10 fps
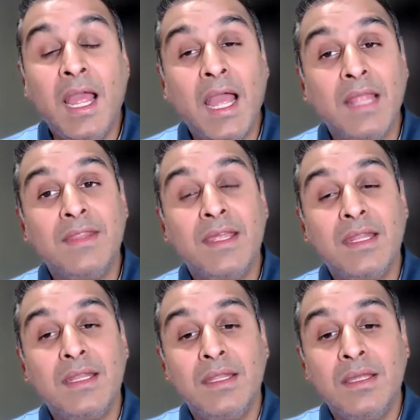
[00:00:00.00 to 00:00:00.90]
And
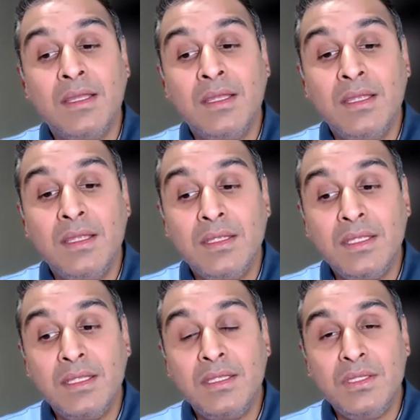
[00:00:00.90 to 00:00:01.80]
then
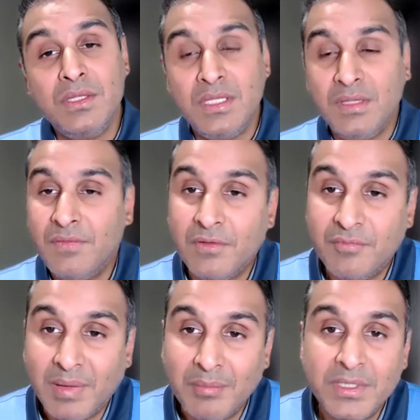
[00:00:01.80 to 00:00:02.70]
if
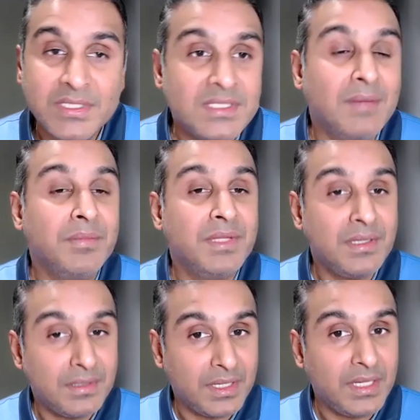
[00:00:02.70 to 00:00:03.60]
you've published
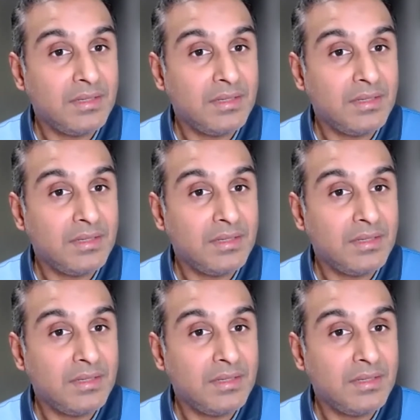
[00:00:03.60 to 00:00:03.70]
something, great.